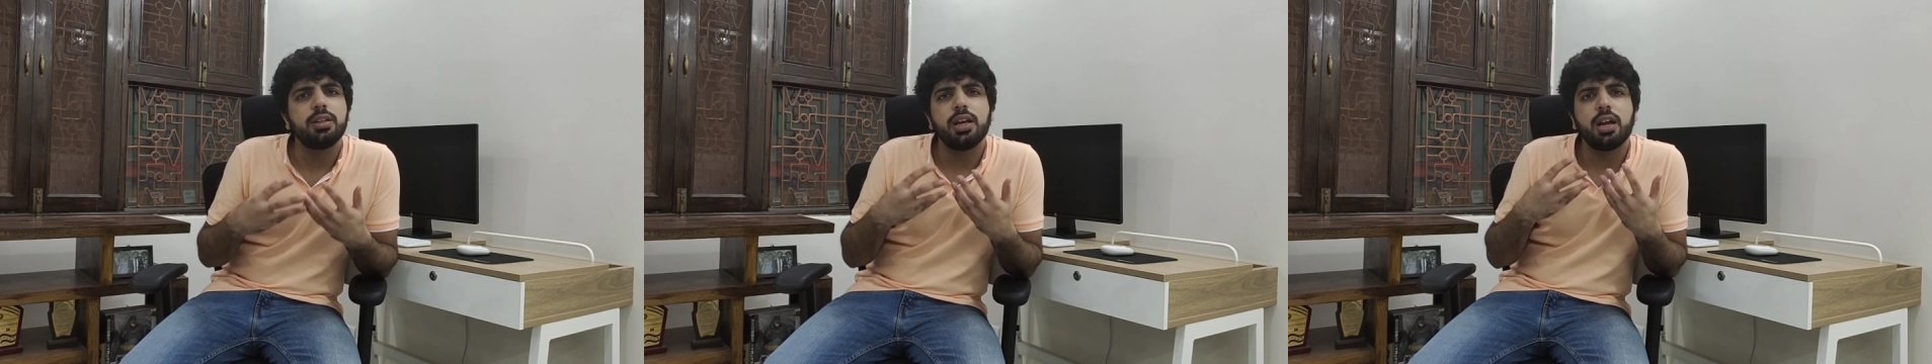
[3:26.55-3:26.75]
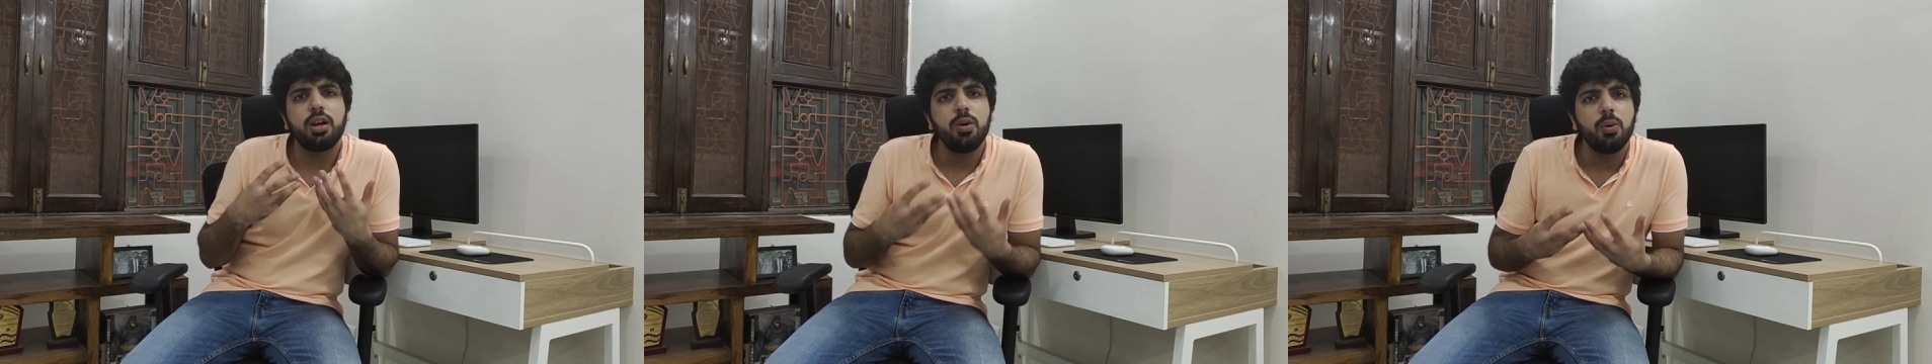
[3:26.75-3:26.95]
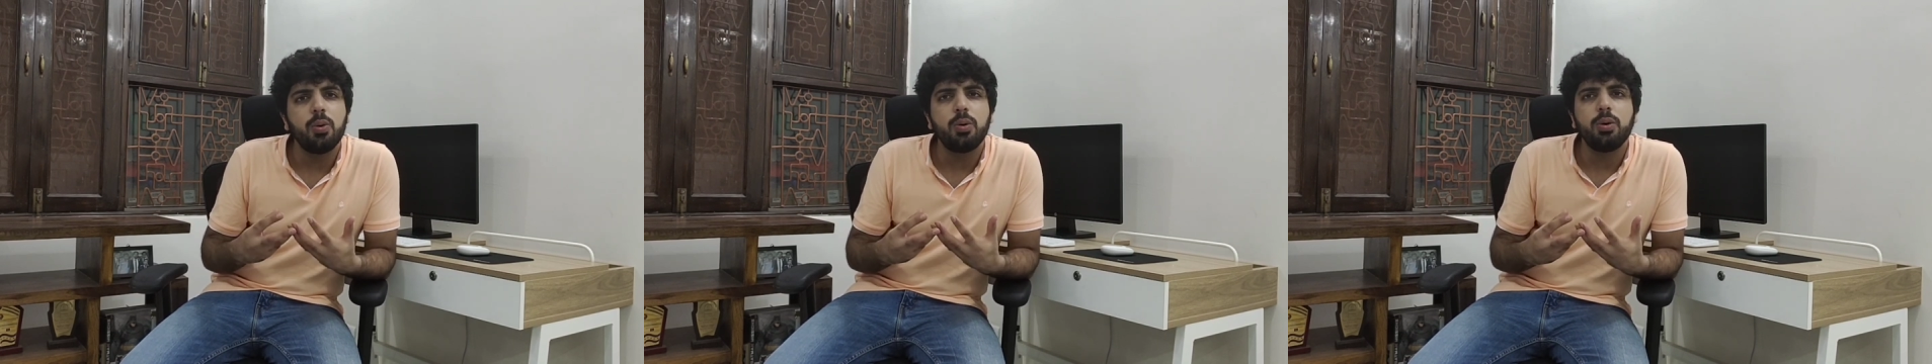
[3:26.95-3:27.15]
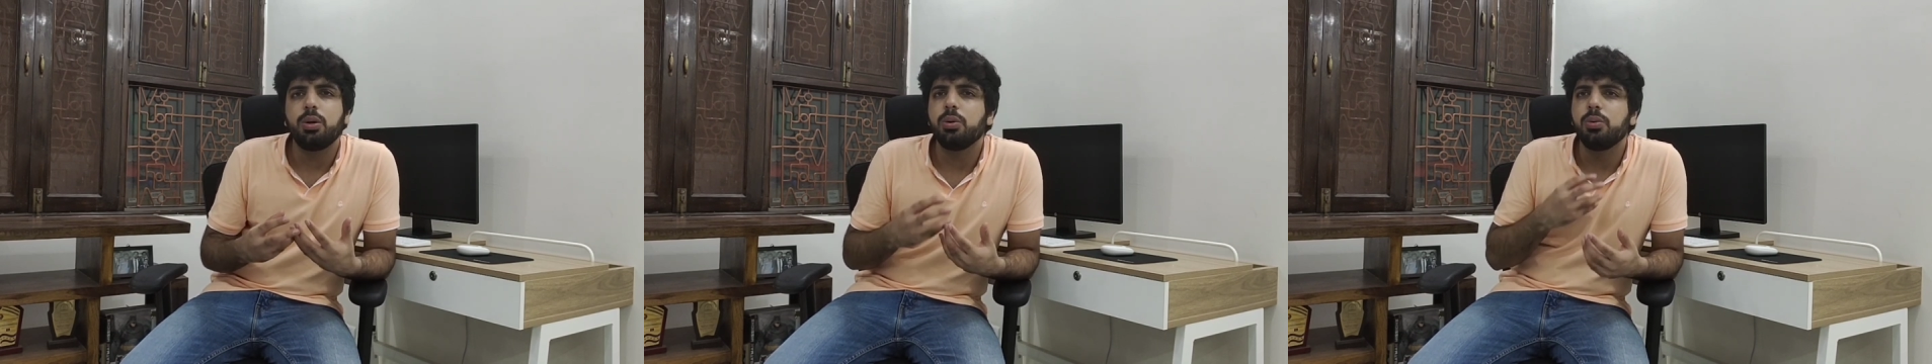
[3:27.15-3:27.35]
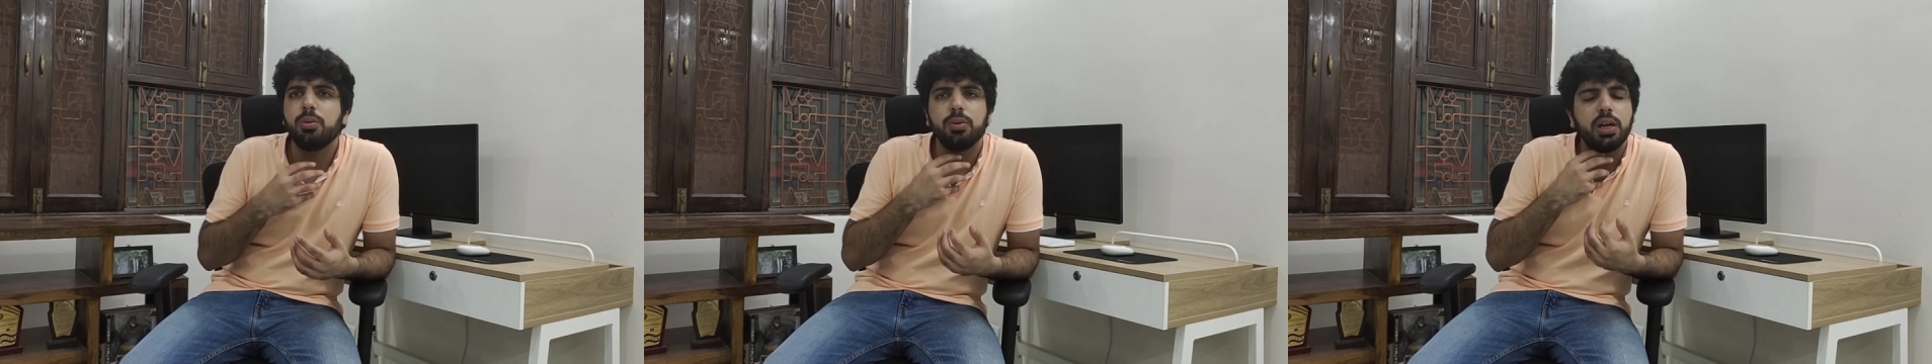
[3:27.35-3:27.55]
They are known
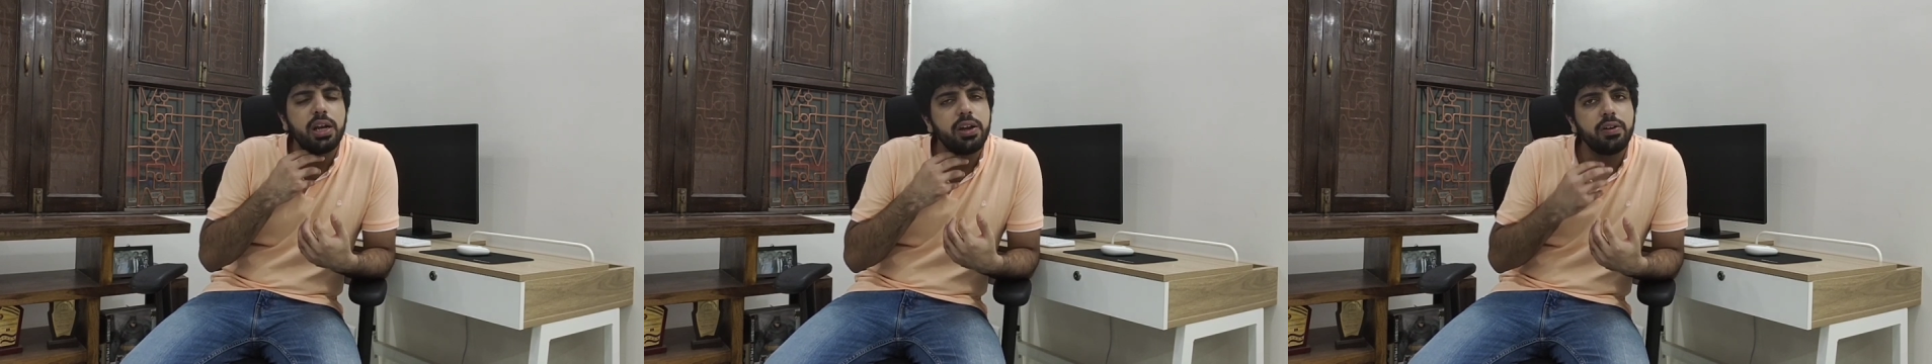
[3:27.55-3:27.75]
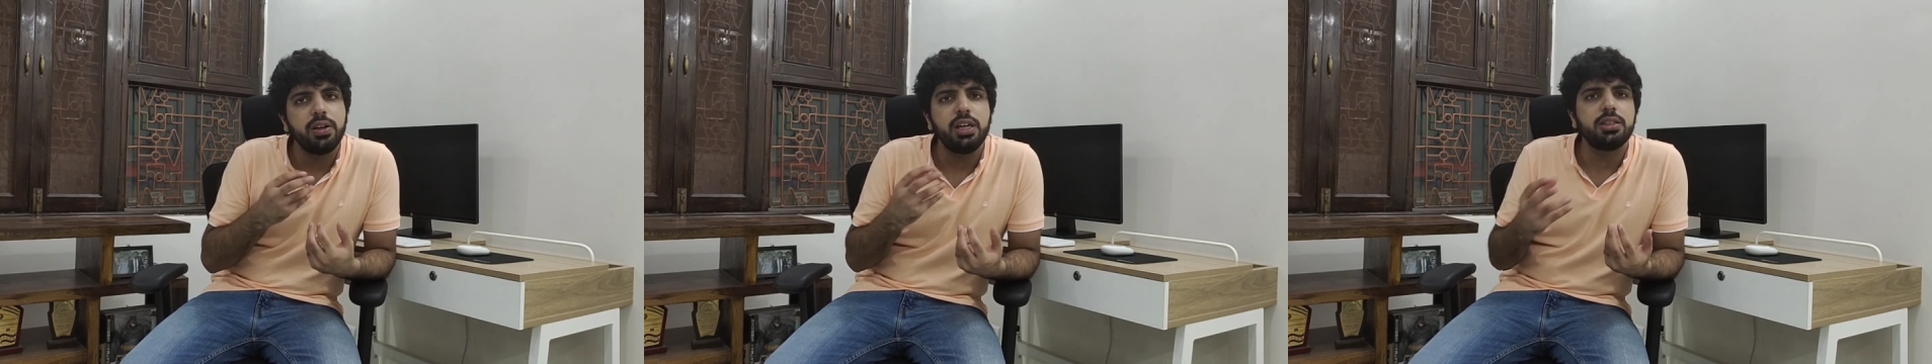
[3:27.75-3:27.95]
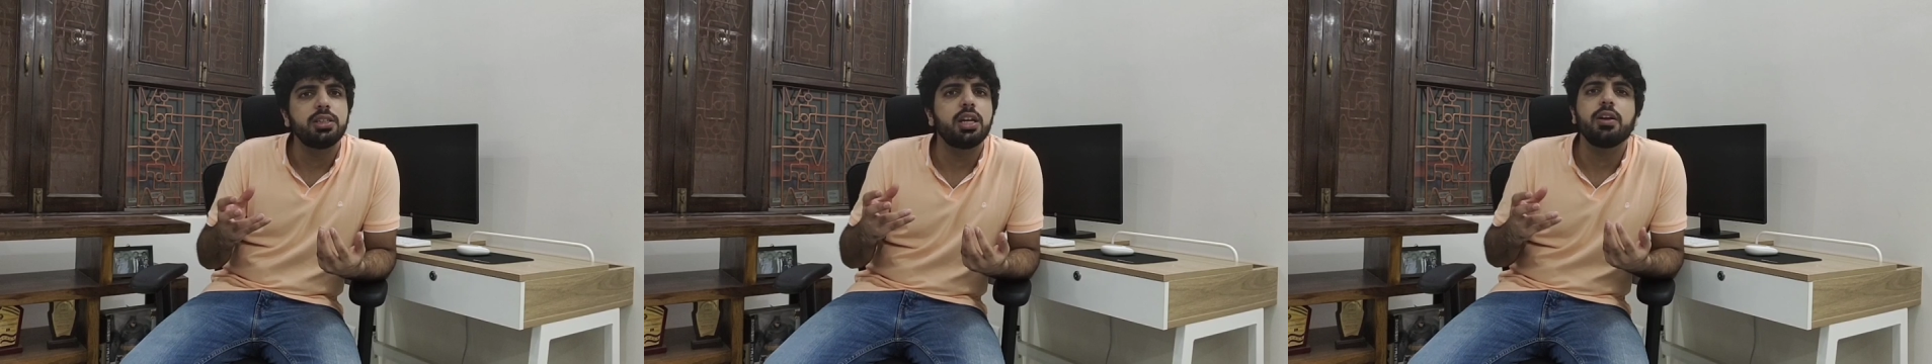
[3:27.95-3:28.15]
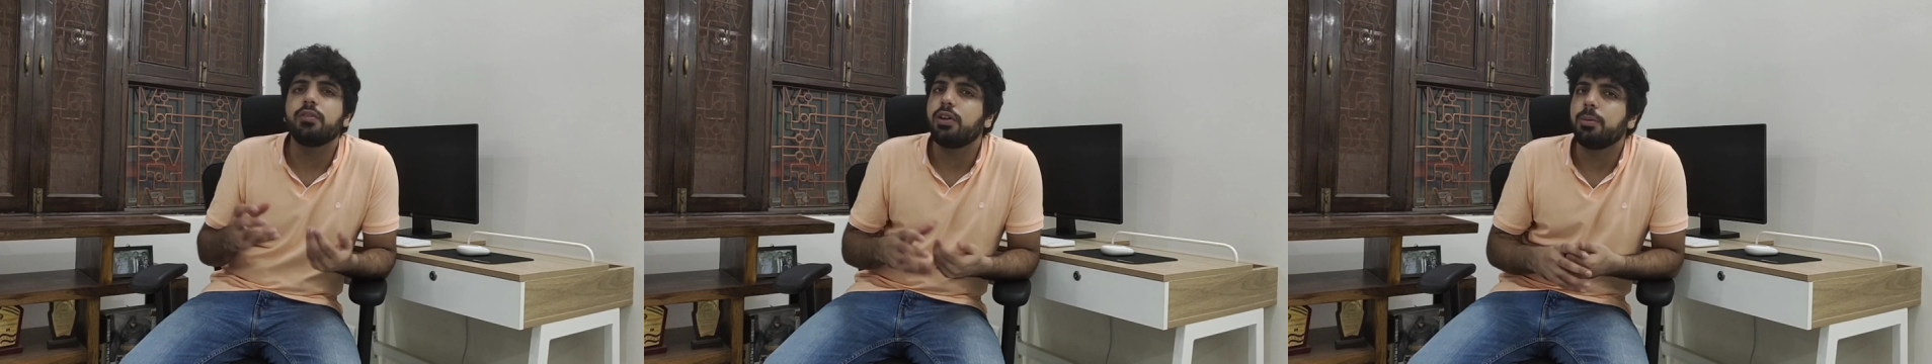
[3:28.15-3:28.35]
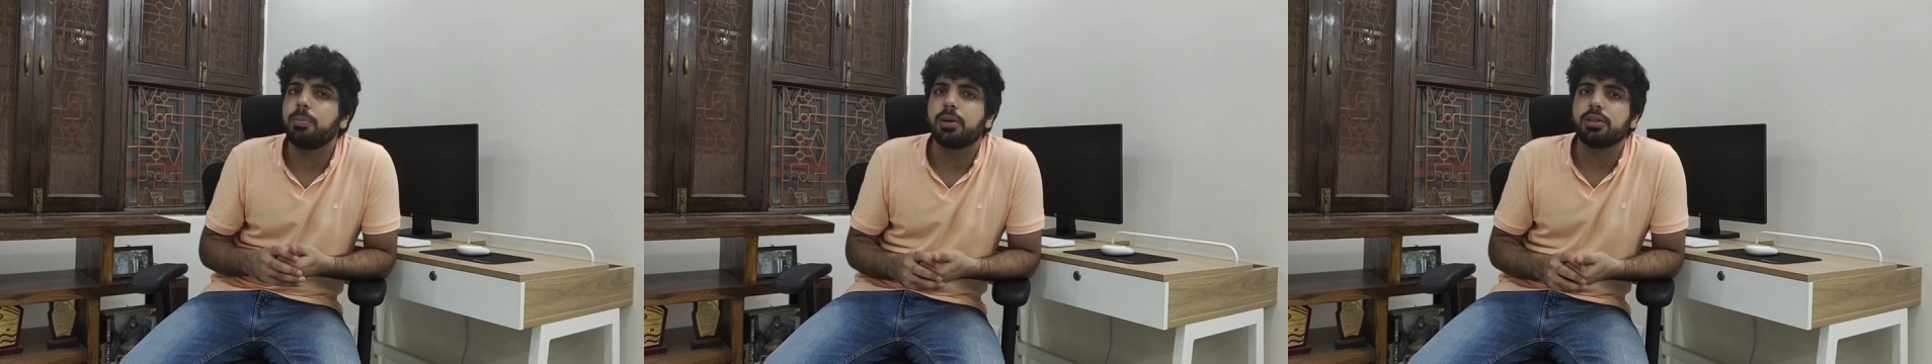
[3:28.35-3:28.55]
to each and
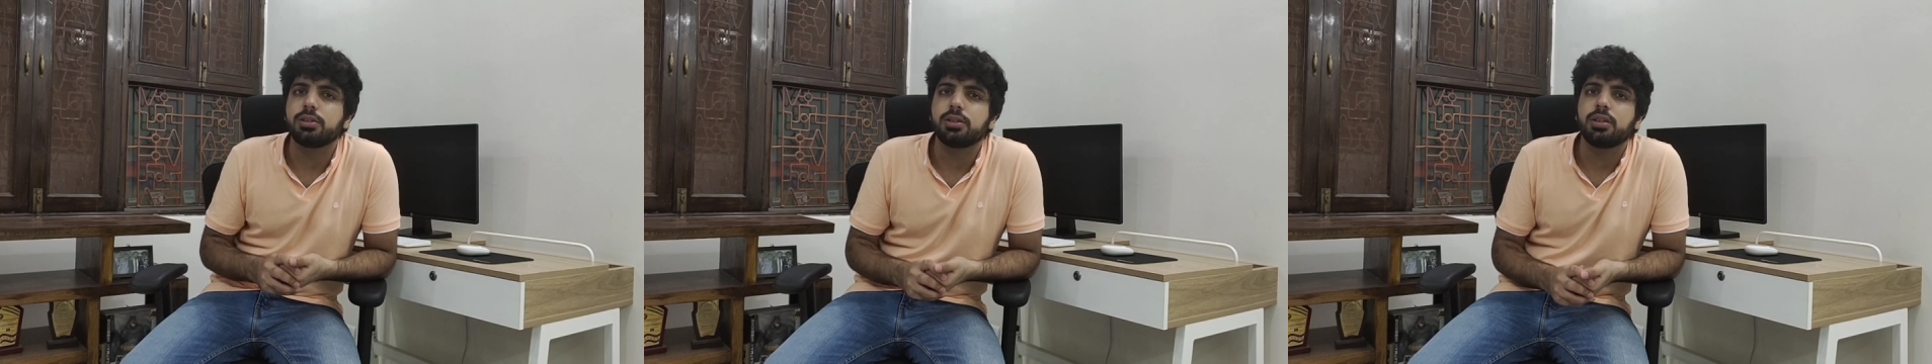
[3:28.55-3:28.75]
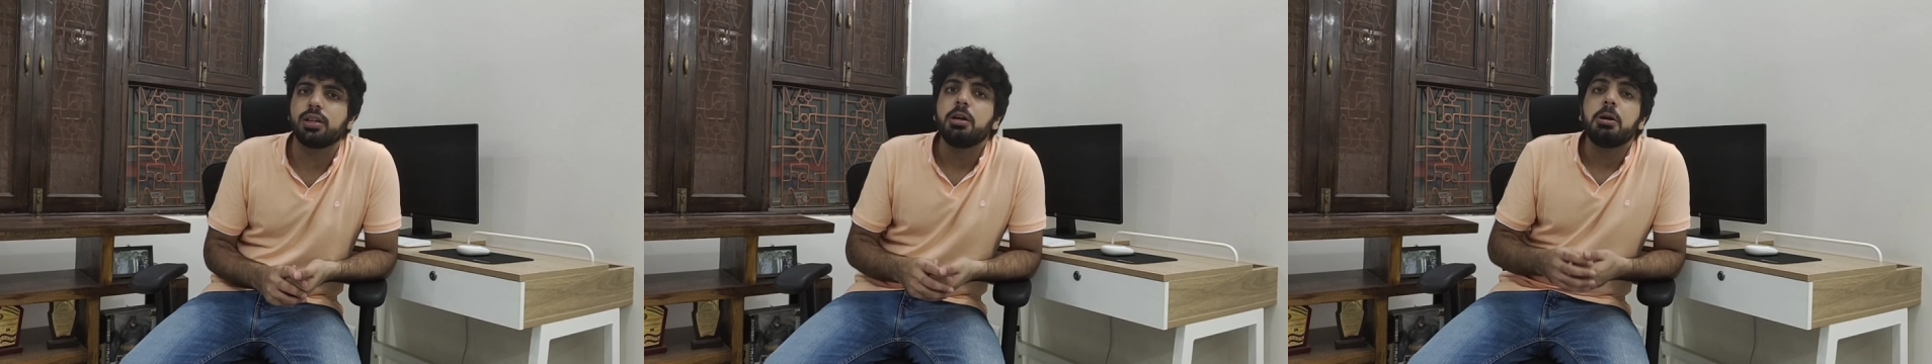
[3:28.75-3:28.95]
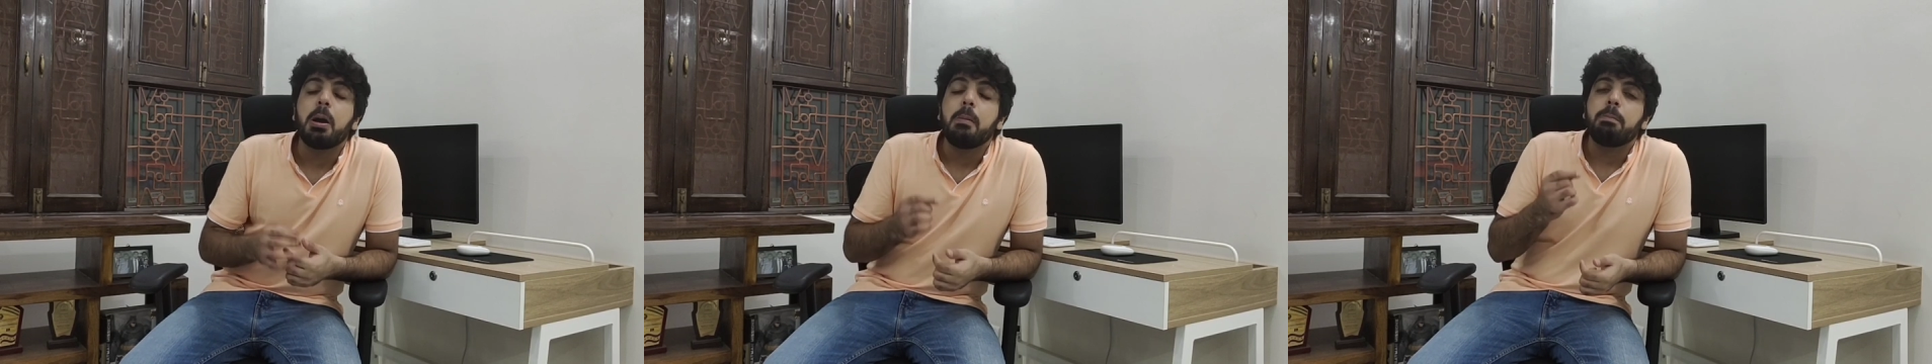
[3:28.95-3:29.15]
every person.